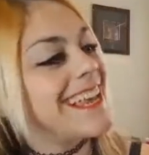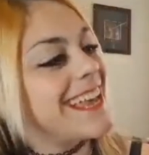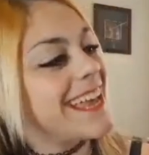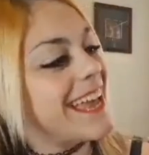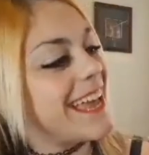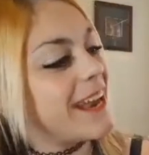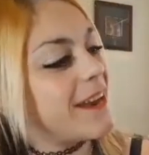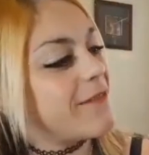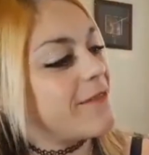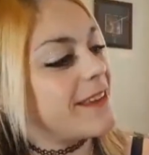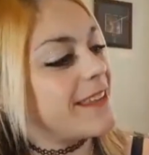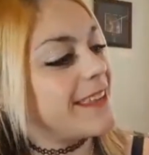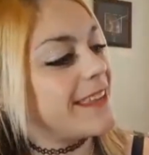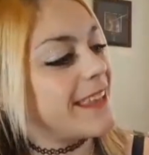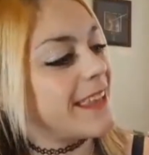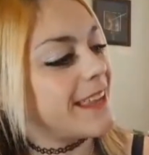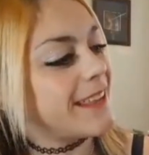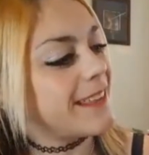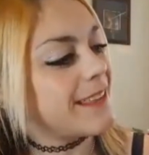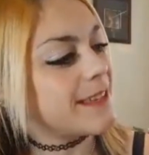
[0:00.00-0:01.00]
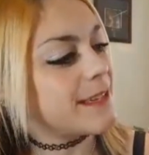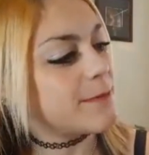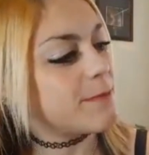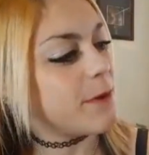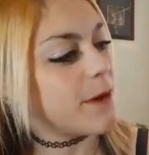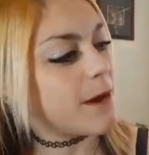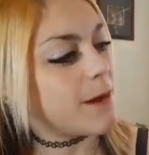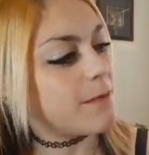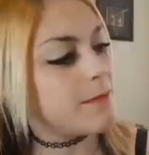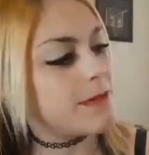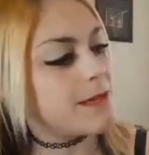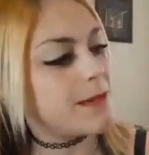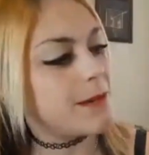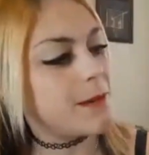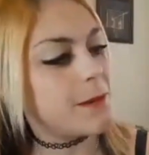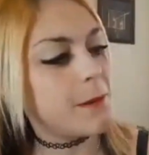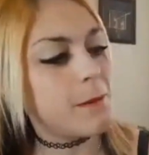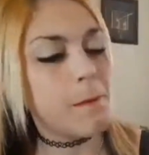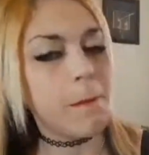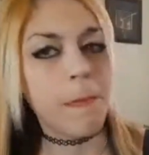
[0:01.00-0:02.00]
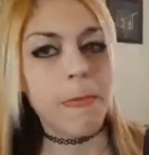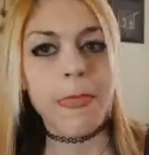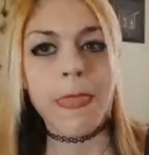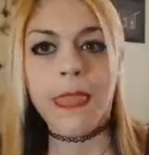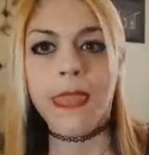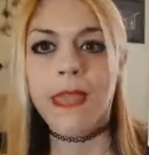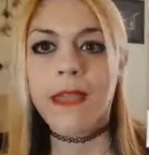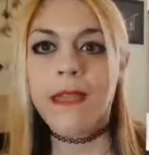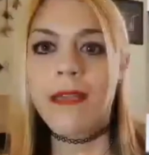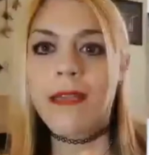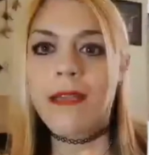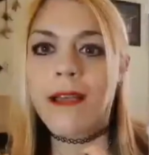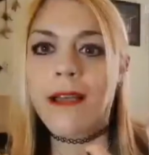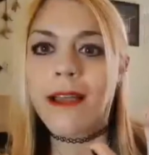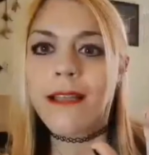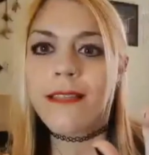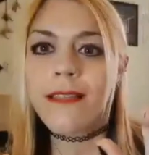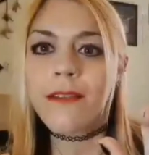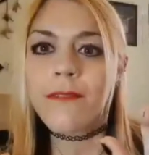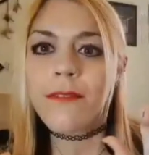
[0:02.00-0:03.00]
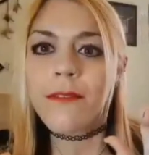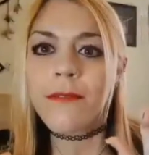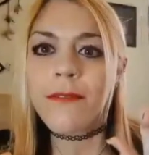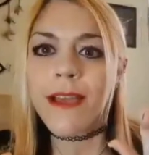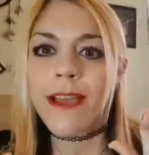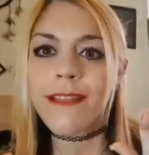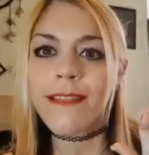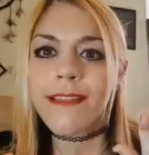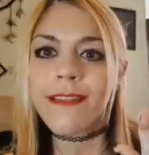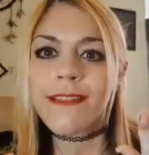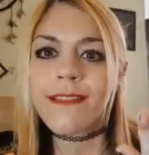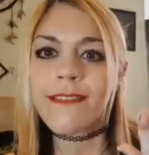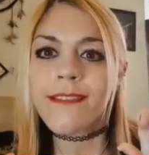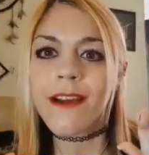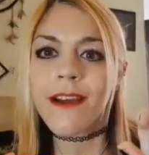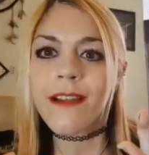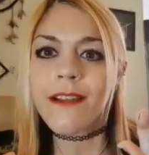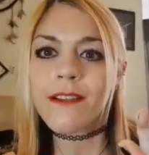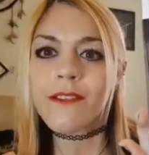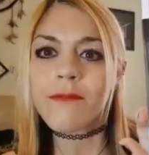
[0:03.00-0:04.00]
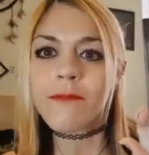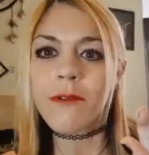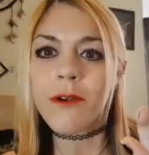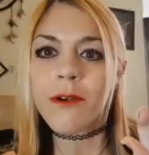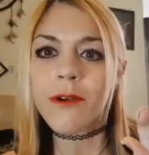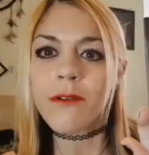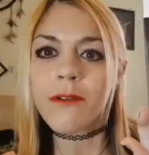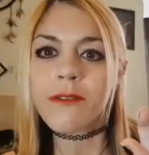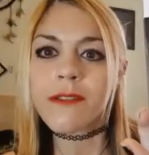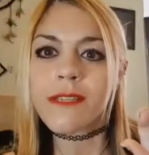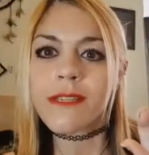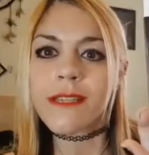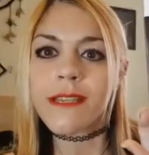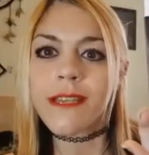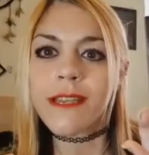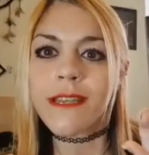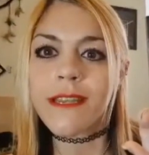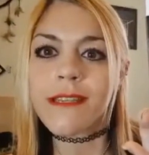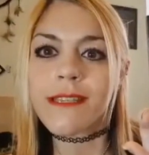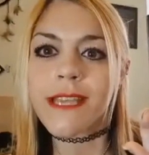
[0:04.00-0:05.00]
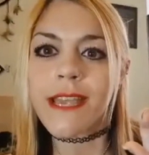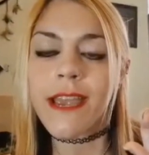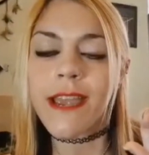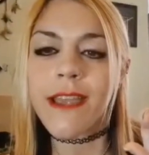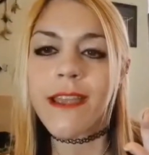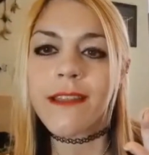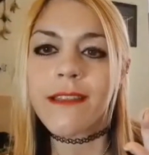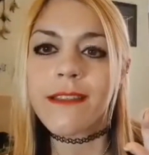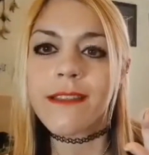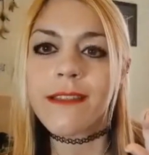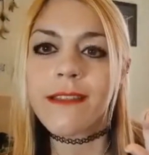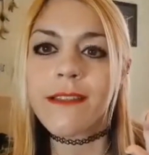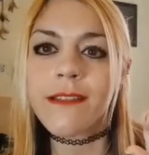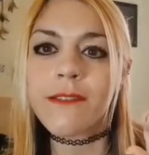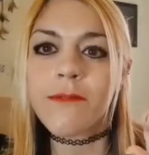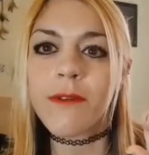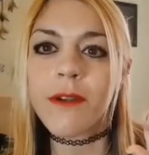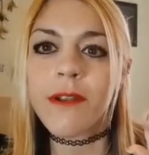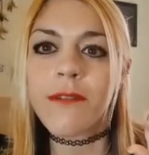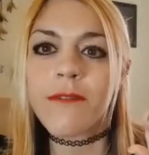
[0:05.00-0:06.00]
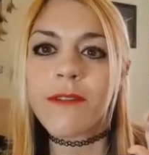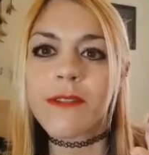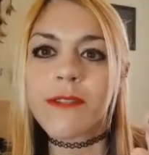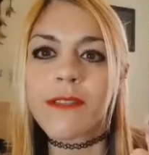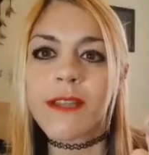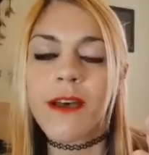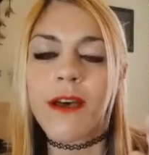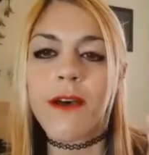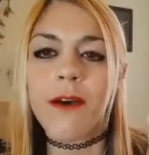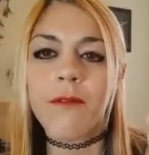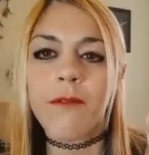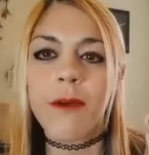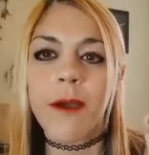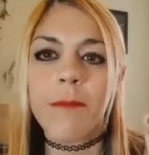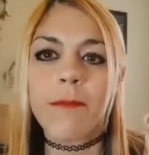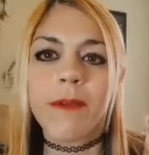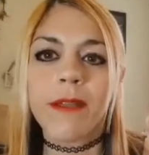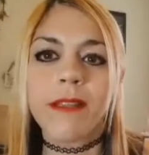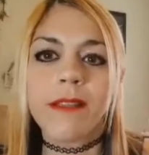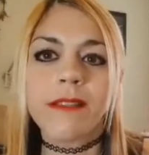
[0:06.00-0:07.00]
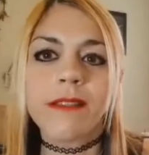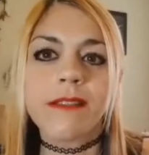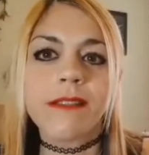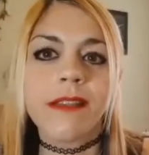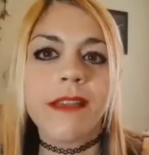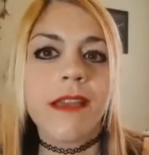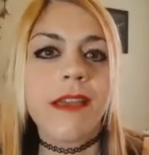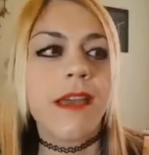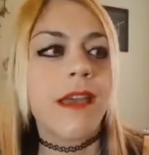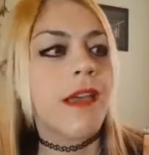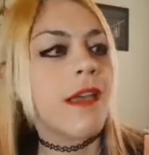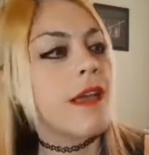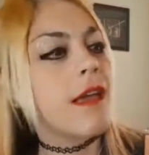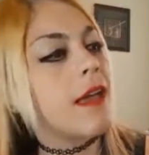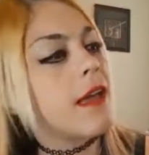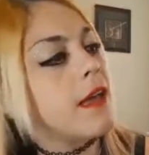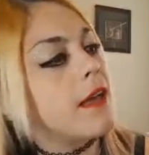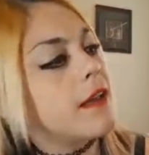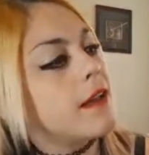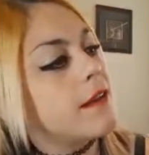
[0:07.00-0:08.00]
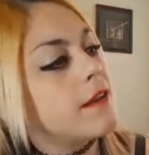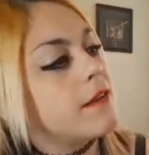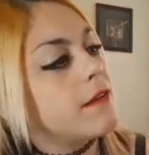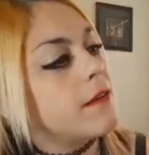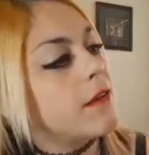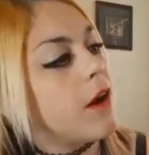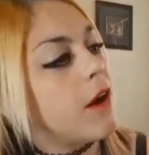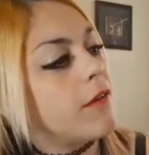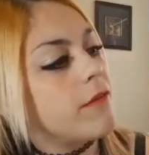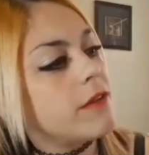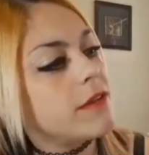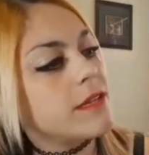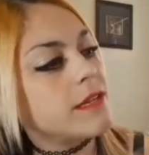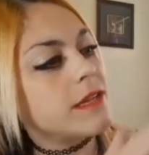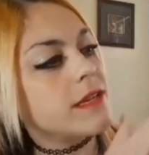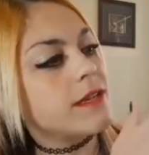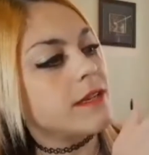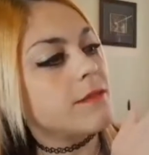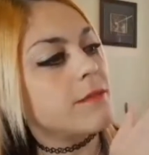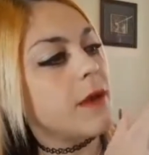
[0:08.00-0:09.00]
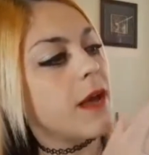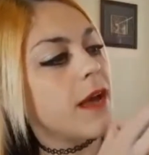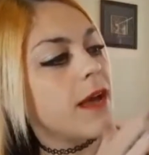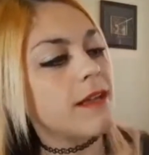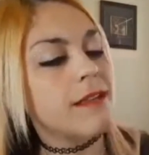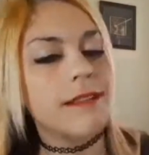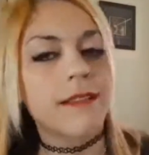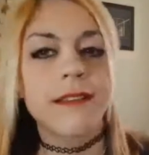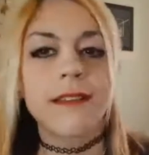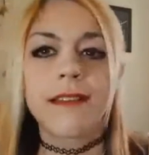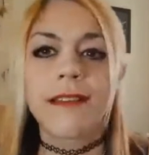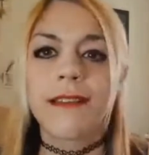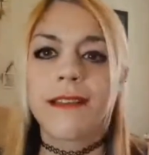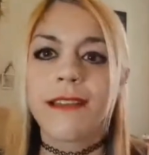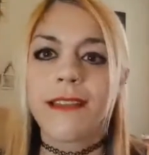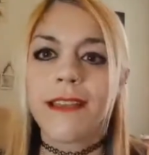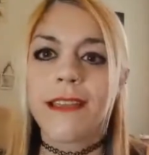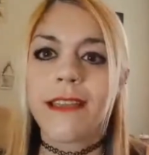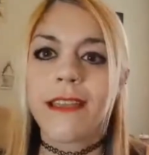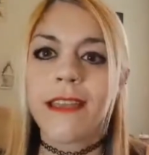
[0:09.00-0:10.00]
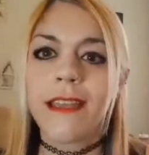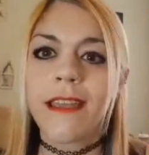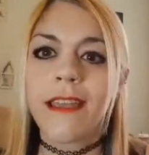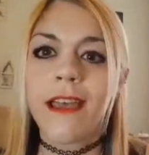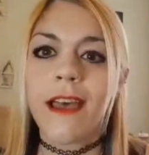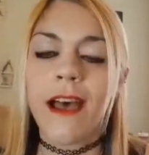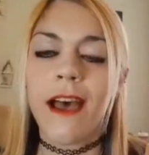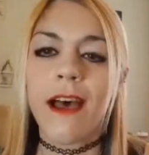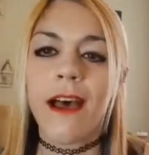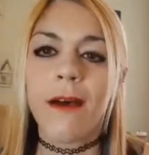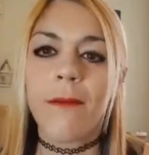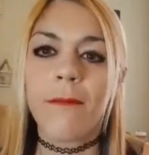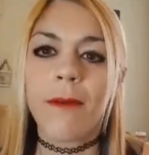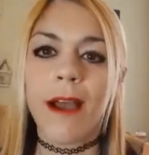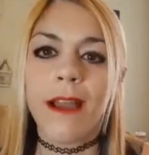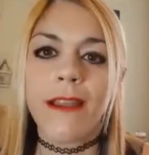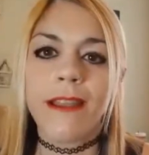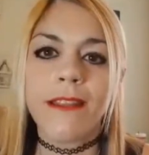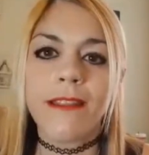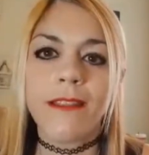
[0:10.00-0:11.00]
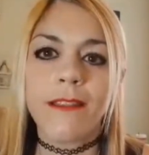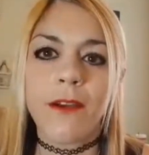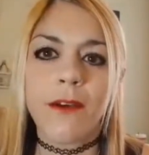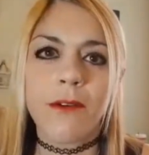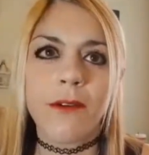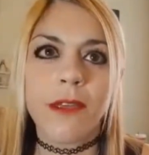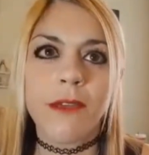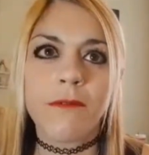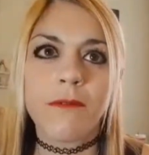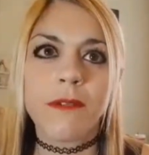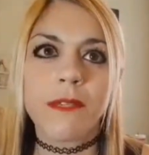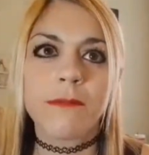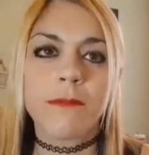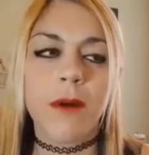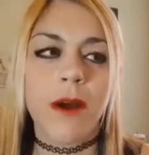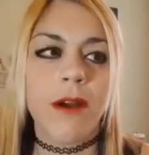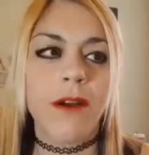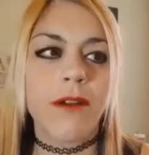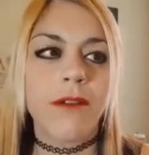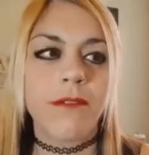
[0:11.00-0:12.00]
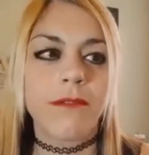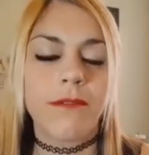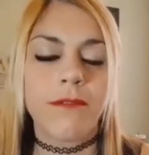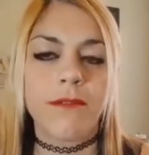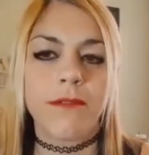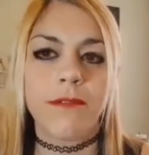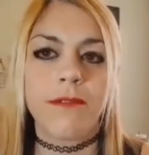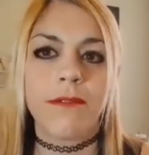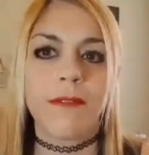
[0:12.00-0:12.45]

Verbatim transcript: and I really like this pop too. I love the fact that he's got his rose in his hand, is one of his uh, weapons, and obviously his mask. Um, I didn't know he was part of the